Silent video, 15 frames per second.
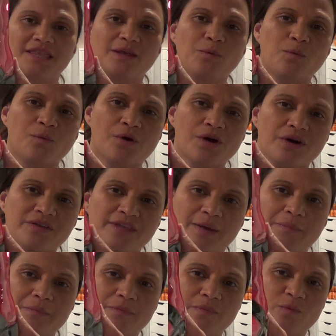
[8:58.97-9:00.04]
at the work
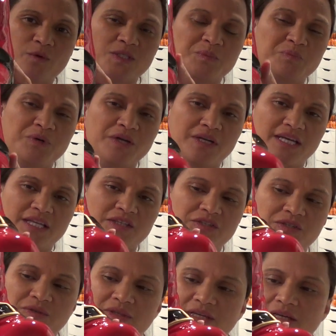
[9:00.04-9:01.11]
that was put
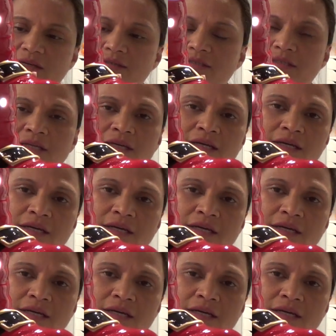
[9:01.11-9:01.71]
into these